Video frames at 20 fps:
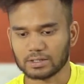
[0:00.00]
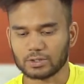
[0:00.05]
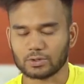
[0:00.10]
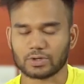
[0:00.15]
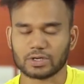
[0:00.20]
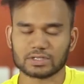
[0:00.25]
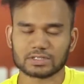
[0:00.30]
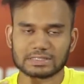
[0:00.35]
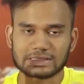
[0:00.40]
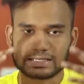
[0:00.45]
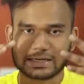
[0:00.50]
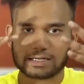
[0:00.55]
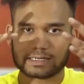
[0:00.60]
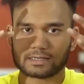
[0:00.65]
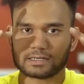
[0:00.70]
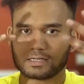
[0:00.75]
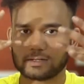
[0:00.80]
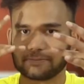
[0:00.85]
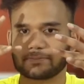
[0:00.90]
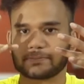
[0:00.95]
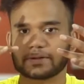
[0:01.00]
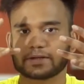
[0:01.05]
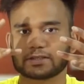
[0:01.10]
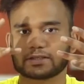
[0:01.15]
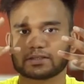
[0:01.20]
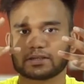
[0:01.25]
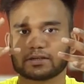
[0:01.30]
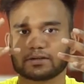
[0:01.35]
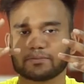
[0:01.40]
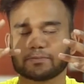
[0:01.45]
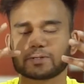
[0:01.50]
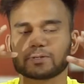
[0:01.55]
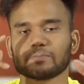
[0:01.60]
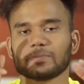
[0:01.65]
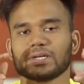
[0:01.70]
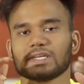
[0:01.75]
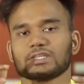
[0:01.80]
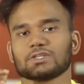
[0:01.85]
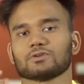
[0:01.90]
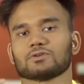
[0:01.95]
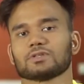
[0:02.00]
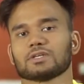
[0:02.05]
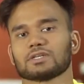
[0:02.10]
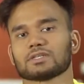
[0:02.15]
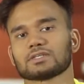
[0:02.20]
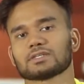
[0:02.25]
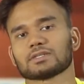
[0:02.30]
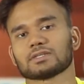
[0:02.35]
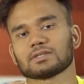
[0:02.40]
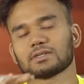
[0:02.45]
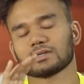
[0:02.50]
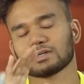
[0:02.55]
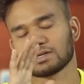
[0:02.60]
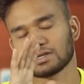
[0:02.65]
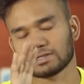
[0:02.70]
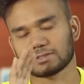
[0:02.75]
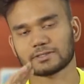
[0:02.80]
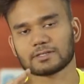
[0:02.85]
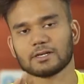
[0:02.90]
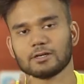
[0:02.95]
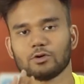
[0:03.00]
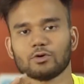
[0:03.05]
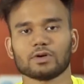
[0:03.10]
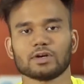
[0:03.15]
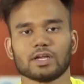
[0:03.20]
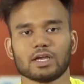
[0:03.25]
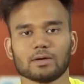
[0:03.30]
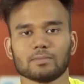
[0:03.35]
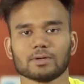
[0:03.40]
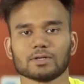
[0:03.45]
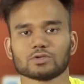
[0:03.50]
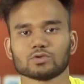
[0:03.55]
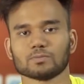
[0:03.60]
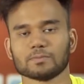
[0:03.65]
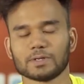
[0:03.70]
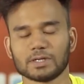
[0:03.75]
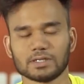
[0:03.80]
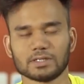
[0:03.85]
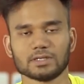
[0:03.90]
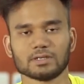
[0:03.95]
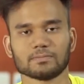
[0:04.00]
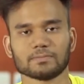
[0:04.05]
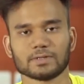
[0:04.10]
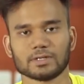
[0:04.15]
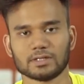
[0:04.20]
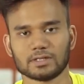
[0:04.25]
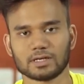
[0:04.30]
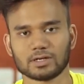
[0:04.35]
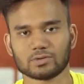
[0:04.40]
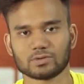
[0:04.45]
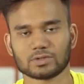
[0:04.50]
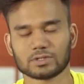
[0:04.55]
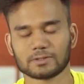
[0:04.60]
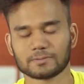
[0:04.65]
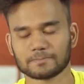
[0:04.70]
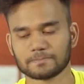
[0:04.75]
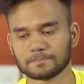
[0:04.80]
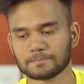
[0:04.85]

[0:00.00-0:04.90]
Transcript: you can slightly press it, but make sure that still you are able to breathe in, breathe out.